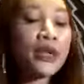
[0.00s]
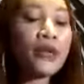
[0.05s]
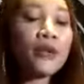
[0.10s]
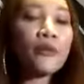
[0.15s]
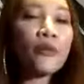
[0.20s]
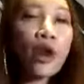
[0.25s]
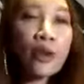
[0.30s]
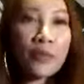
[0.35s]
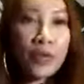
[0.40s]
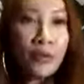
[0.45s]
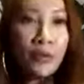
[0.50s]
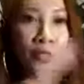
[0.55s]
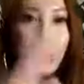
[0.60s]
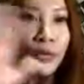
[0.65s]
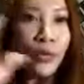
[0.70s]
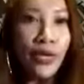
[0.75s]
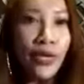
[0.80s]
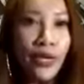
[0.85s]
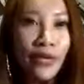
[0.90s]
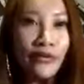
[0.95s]
problems
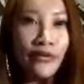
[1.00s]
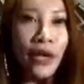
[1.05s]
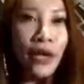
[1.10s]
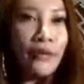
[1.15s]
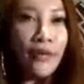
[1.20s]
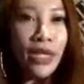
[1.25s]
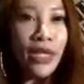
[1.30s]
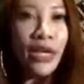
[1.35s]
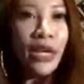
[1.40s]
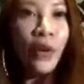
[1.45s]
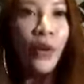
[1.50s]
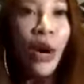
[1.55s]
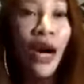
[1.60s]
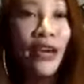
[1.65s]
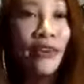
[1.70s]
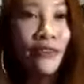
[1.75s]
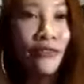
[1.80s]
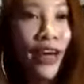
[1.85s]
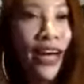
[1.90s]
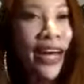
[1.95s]
with um, better
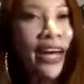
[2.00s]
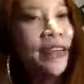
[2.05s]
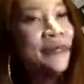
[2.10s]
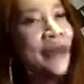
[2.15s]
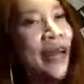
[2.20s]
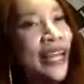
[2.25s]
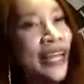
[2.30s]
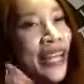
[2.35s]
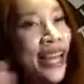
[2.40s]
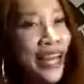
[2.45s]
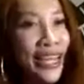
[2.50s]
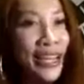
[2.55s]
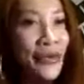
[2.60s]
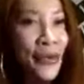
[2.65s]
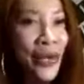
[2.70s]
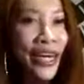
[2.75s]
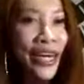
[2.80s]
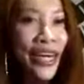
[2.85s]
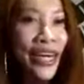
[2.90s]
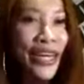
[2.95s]
Wi-Fi. But
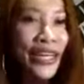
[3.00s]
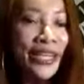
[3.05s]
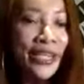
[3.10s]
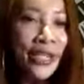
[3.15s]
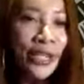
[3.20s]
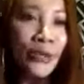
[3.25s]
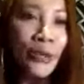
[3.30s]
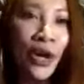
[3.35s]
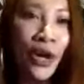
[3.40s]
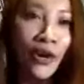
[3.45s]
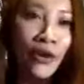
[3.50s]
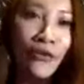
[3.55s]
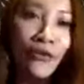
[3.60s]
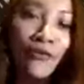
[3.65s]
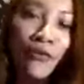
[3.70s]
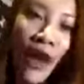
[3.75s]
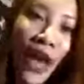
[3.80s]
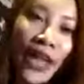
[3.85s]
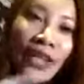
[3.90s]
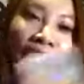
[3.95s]
anyways, we are
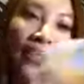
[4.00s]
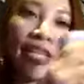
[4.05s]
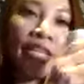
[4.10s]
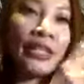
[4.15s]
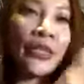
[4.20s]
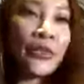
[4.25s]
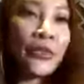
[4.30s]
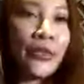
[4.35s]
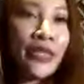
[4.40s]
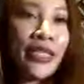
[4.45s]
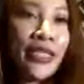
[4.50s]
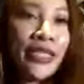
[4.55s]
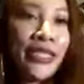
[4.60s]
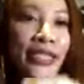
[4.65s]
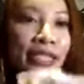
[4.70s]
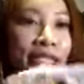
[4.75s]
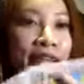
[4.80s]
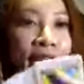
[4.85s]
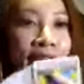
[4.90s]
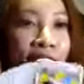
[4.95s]
ready to
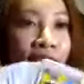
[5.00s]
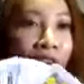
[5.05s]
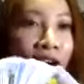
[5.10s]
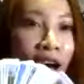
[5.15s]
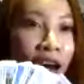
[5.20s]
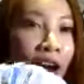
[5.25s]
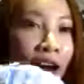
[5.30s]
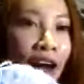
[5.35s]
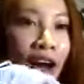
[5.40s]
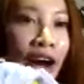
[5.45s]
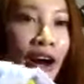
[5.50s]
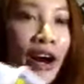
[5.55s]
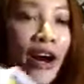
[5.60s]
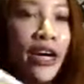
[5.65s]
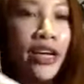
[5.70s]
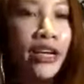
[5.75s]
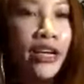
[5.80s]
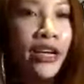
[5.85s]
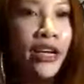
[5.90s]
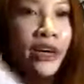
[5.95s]

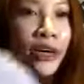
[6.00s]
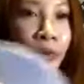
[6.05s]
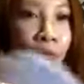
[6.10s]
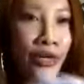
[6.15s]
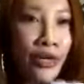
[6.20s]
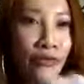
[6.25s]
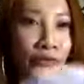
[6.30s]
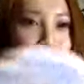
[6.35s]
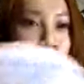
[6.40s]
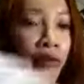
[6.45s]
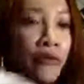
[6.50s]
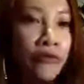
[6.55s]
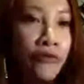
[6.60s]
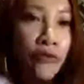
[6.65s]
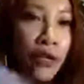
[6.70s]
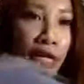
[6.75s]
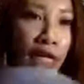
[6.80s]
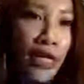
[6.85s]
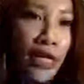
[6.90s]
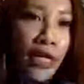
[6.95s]
start with your
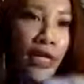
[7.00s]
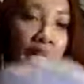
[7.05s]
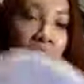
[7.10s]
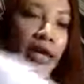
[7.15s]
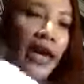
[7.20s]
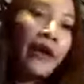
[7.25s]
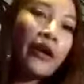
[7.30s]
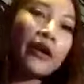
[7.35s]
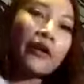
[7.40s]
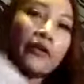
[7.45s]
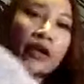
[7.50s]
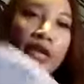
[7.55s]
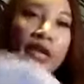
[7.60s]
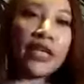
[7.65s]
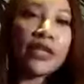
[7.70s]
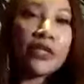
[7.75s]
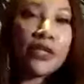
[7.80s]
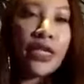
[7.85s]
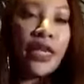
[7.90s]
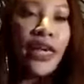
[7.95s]
free tarot reading
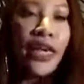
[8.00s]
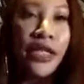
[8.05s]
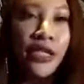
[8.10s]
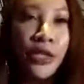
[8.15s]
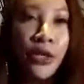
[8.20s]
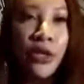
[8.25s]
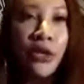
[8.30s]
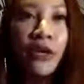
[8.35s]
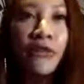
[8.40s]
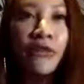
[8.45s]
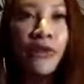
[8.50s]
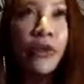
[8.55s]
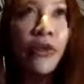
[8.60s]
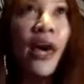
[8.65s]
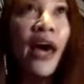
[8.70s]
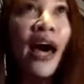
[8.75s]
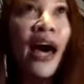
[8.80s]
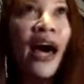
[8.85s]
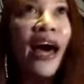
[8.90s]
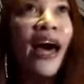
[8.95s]
today. So if you
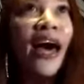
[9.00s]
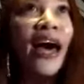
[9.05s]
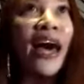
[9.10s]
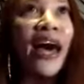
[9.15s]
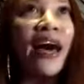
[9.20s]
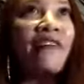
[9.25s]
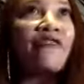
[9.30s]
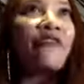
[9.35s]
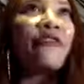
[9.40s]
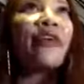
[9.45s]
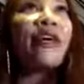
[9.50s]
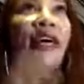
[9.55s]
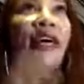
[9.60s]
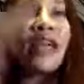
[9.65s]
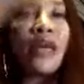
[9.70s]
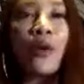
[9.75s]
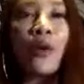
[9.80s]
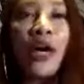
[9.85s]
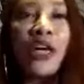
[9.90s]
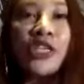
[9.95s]
have
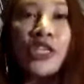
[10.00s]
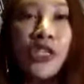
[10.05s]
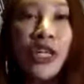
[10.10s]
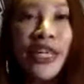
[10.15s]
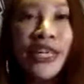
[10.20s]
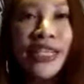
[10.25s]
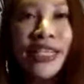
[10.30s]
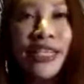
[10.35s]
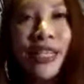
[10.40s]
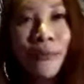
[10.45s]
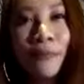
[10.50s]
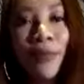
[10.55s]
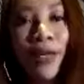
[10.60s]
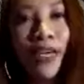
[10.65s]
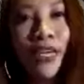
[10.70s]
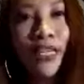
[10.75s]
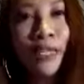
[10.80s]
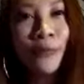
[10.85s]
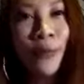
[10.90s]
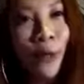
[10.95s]
questions,
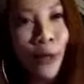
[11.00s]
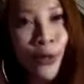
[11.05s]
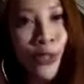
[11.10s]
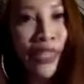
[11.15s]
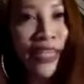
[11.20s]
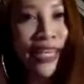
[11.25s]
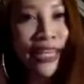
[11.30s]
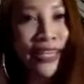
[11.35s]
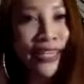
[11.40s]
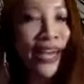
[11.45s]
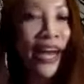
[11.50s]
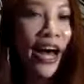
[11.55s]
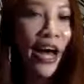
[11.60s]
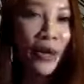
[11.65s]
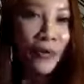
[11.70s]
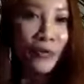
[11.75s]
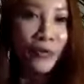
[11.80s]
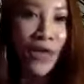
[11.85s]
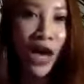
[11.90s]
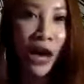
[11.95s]
please post it
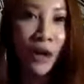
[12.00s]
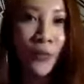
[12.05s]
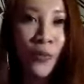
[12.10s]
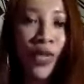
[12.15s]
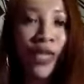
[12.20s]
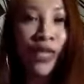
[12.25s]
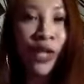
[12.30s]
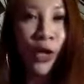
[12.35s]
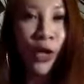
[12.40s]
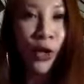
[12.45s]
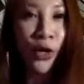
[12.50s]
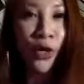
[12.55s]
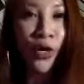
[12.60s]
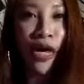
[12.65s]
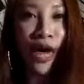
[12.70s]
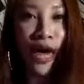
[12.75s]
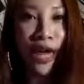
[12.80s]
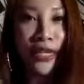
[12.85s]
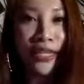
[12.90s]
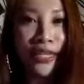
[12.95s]
um, down below
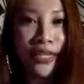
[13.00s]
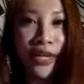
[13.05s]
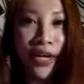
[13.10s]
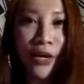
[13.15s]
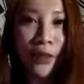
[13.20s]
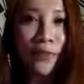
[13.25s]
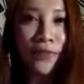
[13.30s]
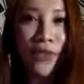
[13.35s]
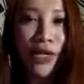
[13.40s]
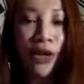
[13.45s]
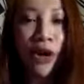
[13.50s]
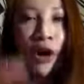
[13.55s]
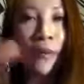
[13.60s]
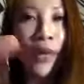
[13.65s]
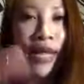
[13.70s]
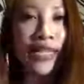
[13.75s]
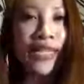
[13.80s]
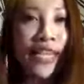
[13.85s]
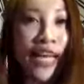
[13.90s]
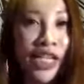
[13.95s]
at um, the
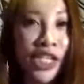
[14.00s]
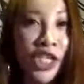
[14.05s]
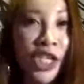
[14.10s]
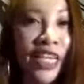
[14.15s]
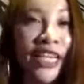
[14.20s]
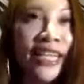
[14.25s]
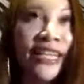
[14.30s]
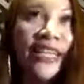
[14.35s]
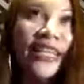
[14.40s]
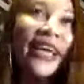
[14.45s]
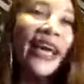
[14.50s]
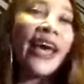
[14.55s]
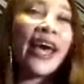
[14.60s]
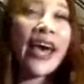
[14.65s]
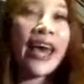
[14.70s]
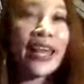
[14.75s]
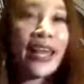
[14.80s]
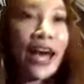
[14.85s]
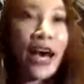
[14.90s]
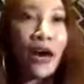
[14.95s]
comment section,
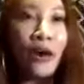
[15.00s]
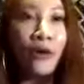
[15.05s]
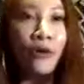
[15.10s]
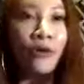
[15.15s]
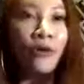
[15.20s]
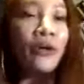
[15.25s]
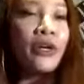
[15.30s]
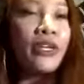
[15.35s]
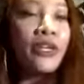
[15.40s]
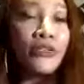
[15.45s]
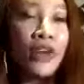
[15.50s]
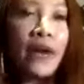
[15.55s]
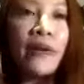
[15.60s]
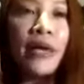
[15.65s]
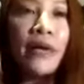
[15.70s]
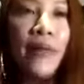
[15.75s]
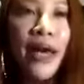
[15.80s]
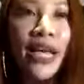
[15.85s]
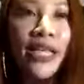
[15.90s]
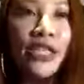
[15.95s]
and I'll try
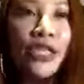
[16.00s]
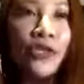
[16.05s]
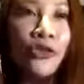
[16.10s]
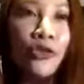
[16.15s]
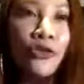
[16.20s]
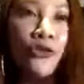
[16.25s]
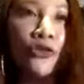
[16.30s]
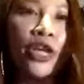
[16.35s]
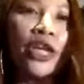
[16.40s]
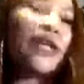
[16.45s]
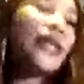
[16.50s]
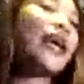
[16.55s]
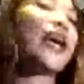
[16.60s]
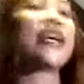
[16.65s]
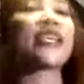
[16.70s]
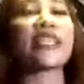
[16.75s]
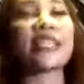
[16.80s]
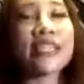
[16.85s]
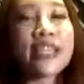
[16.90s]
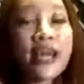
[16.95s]
my best to read
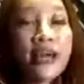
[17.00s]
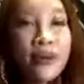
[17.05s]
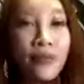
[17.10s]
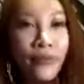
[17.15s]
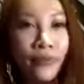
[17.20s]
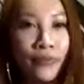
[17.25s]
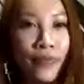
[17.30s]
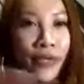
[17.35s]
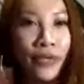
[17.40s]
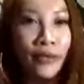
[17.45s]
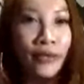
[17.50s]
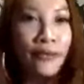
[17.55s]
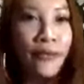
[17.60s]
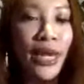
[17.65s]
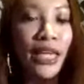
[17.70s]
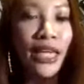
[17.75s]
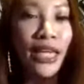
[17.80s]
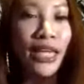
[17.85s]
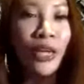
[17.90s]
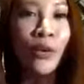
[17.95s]
as um,
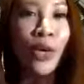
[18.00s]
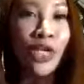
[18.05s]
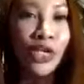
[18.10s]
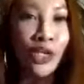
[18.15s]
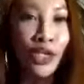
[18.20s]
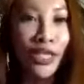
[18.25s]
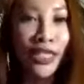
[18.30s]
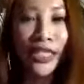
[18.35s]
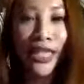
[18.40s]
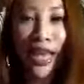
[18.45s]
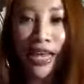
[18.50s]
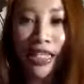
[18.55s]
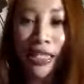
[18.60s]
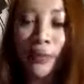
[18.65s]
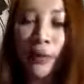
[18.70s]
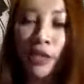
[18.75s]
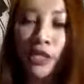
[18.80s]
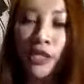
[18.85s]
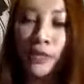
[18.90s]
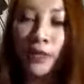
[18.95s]
many questions as
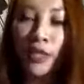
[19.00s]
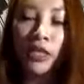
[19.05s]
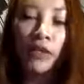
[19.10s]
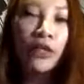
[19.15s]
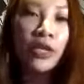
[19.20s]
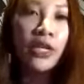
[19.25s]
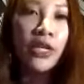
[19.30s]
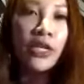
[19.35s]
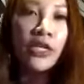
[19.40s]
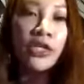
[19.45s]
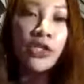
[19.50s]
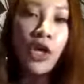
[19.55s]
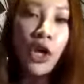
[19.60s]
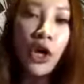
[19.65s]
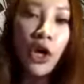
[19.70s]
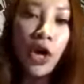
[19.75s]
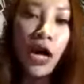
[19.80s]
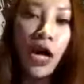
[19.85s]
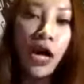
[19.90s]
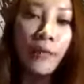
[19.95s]
possible.
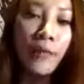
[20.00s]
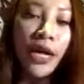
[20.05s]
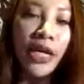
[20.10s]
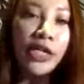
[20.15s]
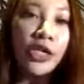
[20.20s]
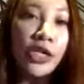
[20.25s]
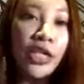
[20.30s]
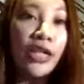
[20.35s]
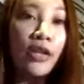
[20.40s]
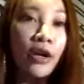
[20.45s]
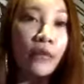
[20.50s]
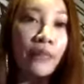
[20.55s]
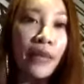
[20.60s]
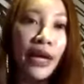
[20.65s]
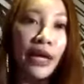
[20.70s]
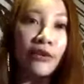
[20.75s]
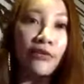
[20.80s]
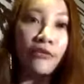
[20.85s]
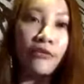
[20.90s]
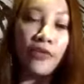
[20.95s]
So um, I actually got
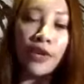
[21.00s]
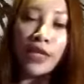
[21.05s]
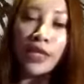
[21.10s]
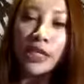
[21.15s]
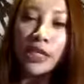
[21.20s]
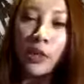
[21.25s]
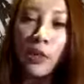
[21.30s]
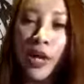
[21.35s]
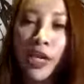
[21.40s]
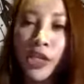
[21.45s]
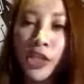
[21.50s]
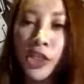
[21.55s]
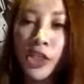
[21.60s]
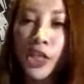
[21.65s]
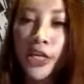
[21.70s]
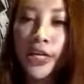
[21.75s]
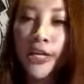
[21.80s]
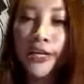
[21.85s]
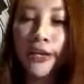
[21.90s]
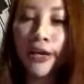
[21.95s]
my first
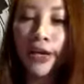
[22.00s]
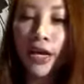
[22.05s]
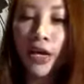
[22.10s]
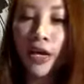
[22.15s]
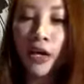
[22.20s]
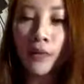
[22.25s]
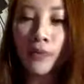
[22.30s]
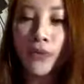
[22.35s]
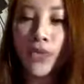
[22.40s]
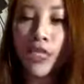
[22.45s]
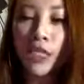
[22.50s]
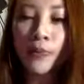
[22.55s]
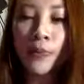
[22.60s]
question. Um, this